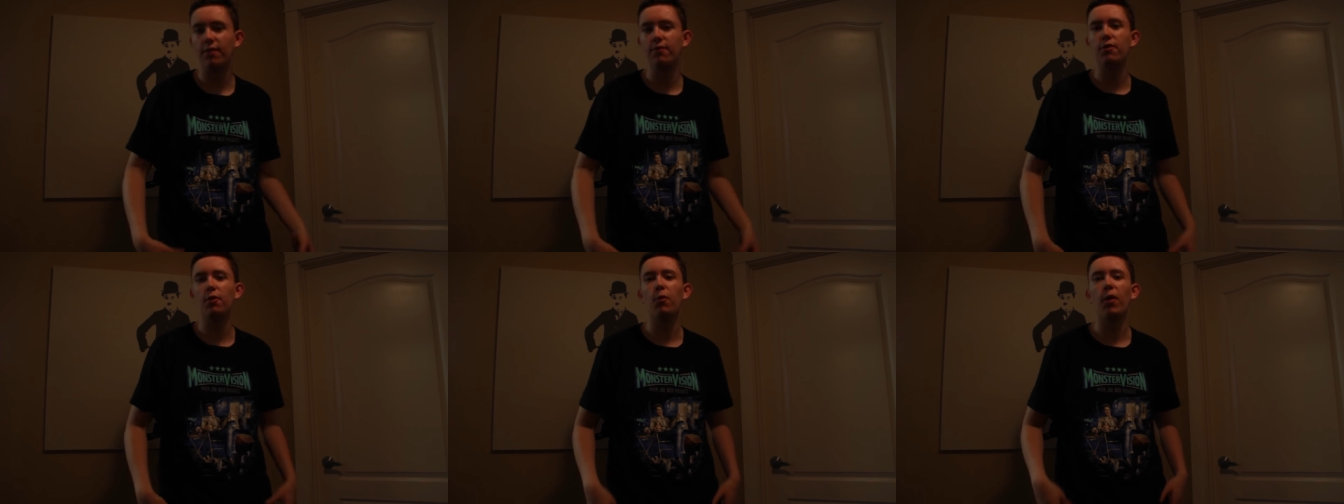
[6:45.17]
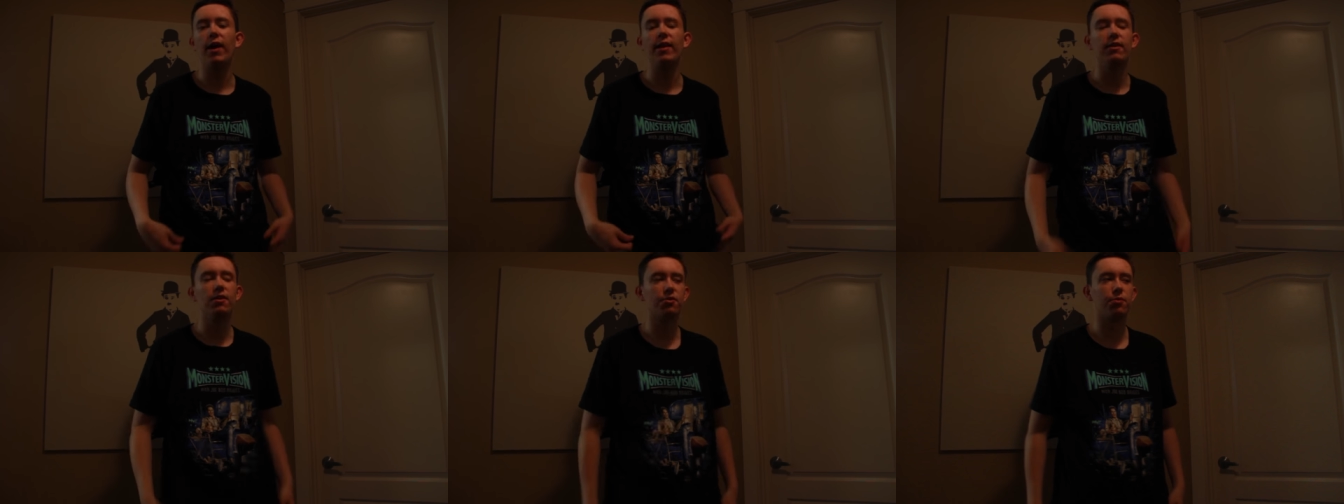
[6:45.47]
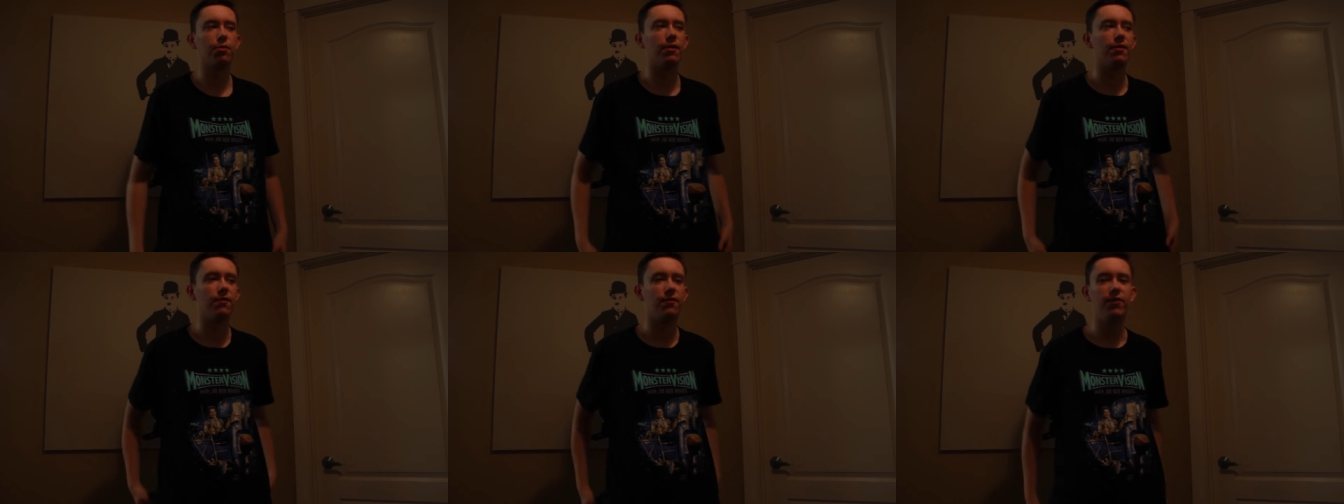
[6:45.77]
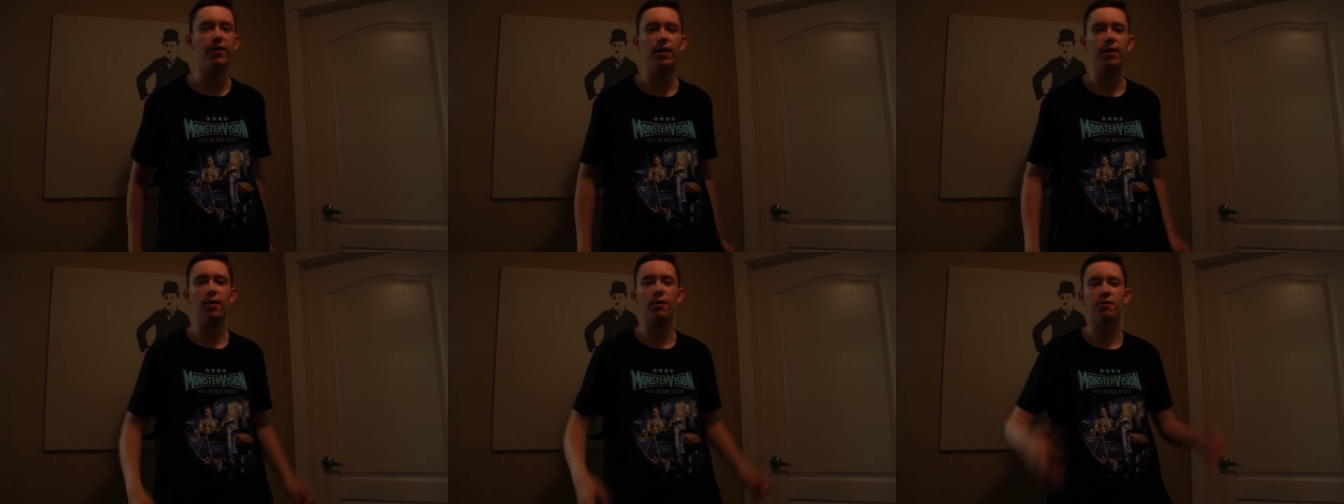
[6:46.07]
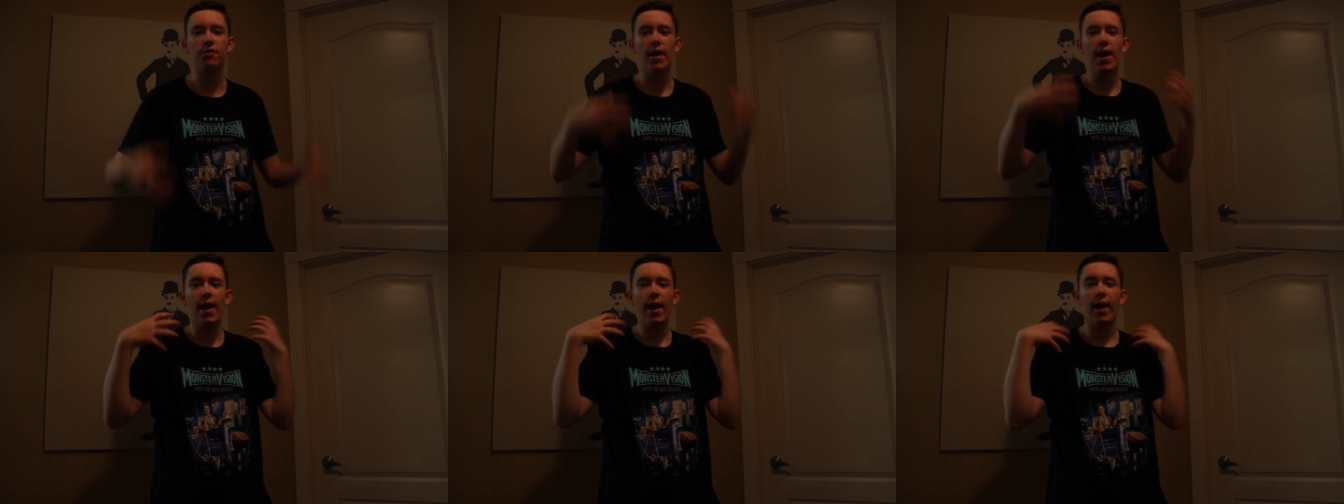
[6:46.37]
love the way this one
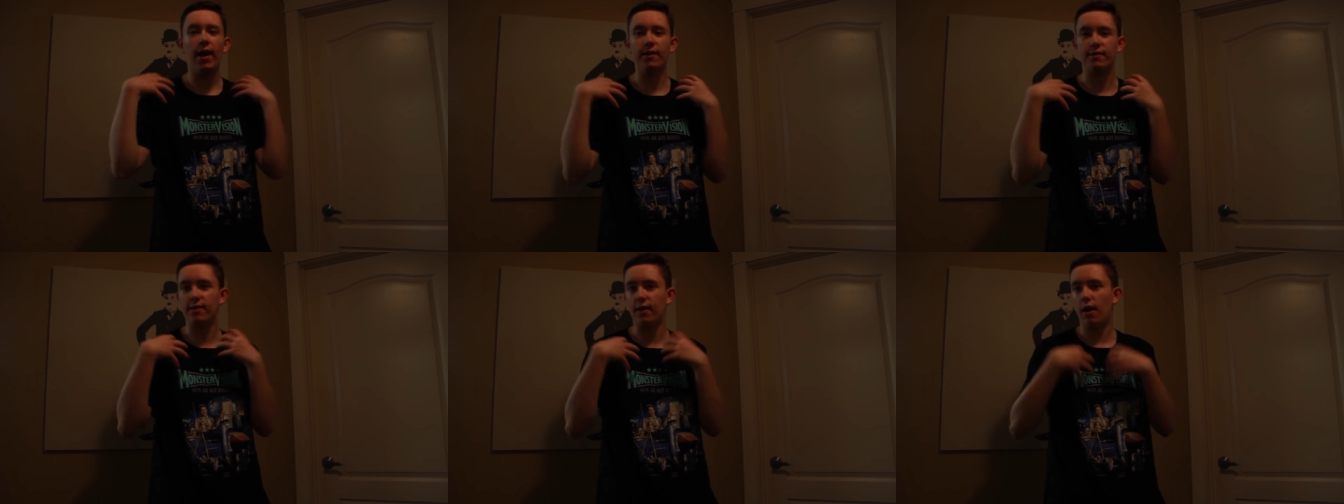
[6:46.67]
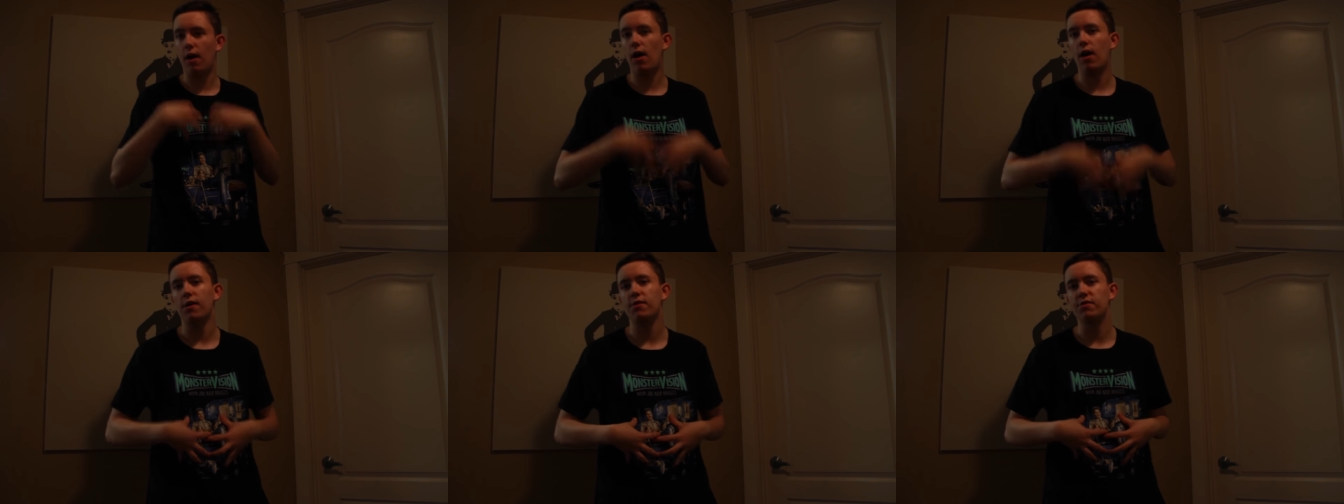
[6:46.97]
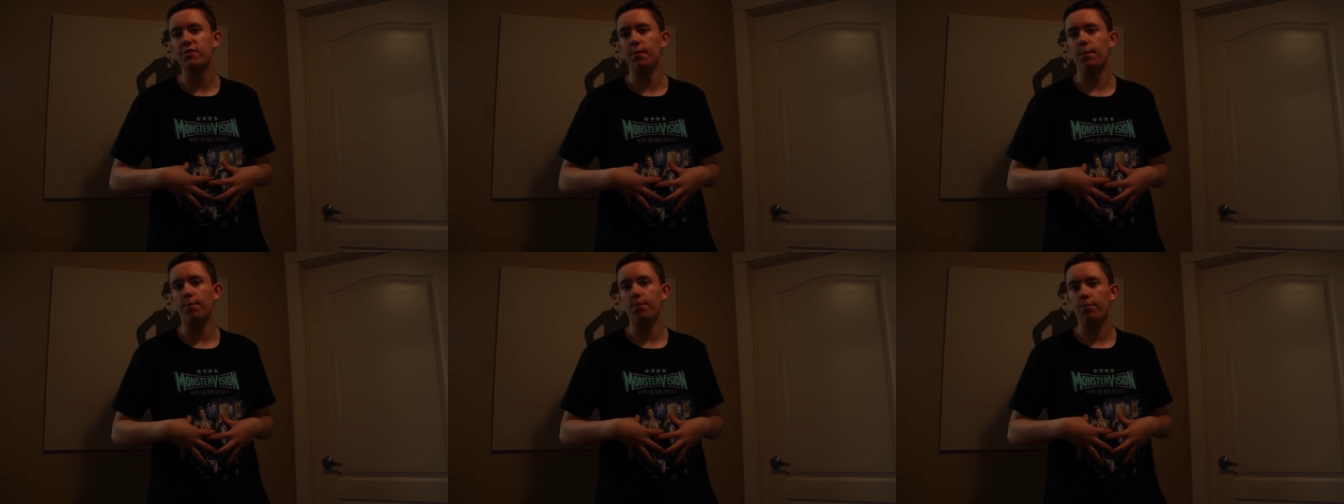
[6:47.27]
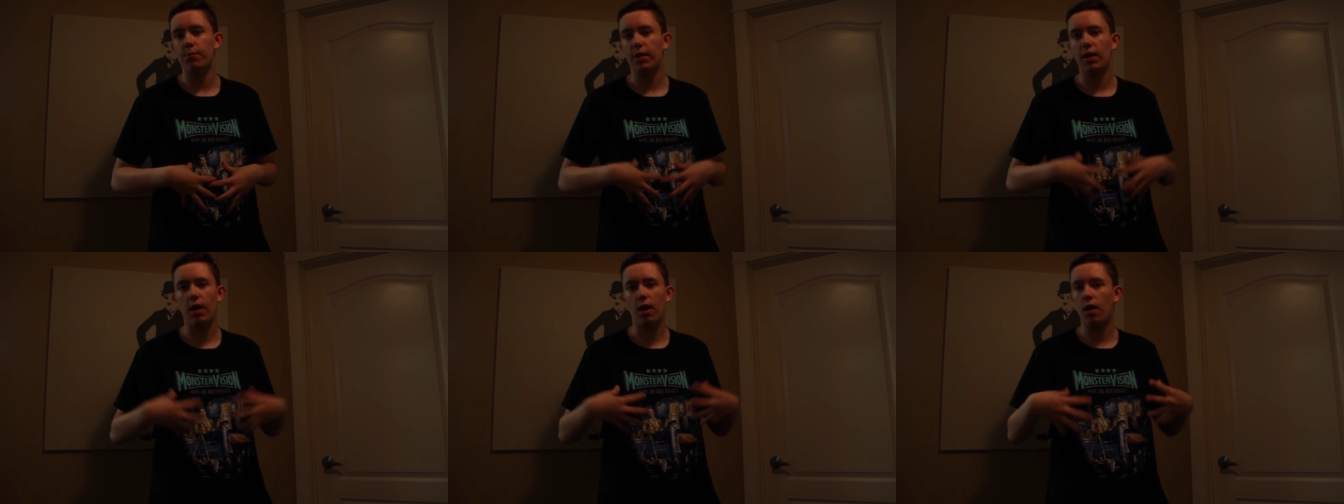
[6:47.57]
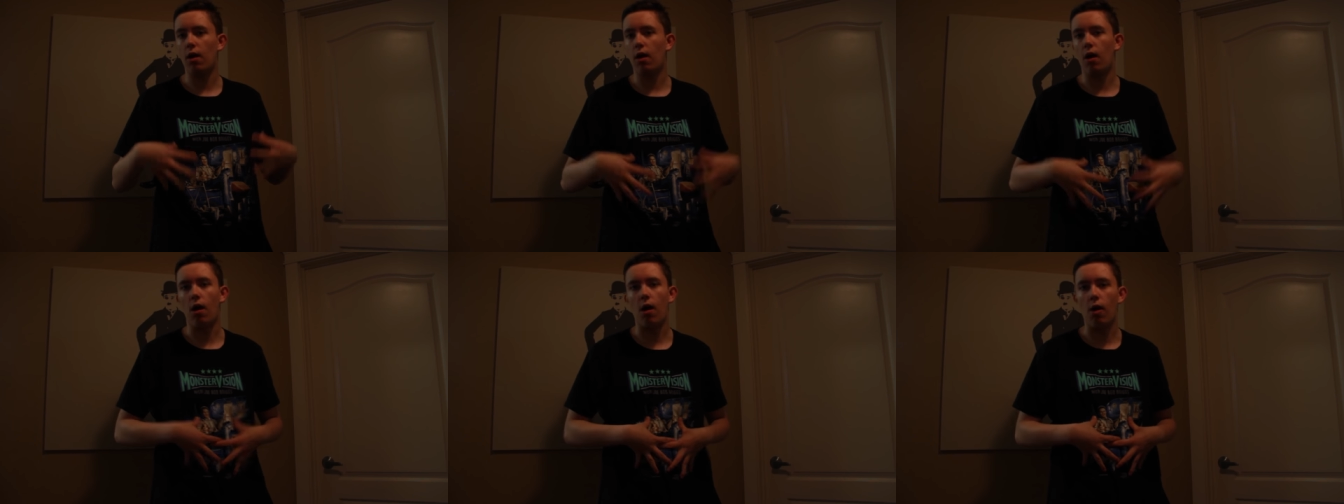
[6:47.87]
feels. It's an
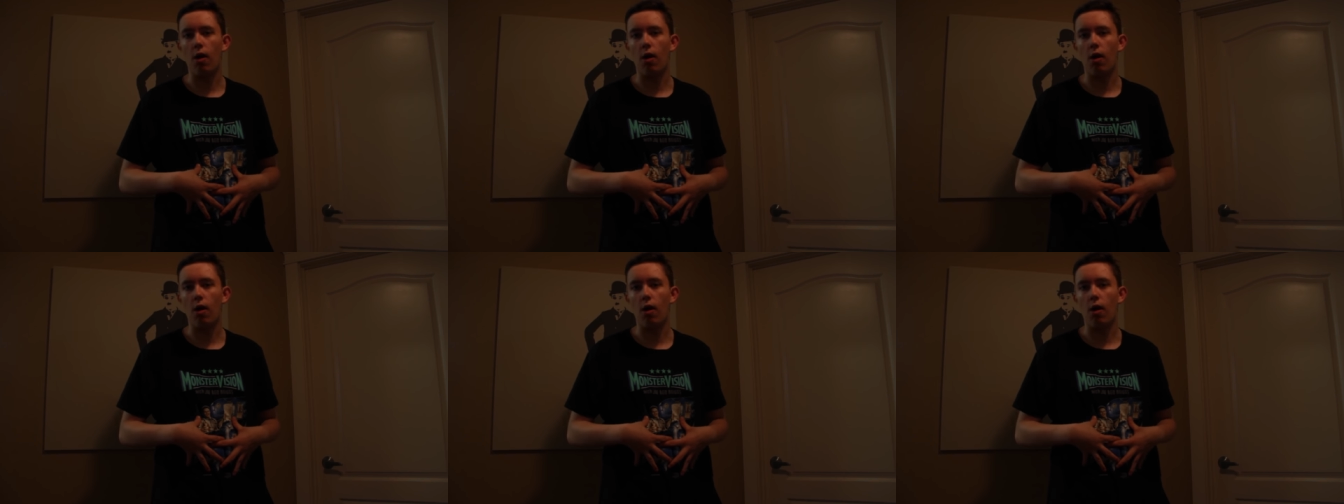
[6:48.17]
awesome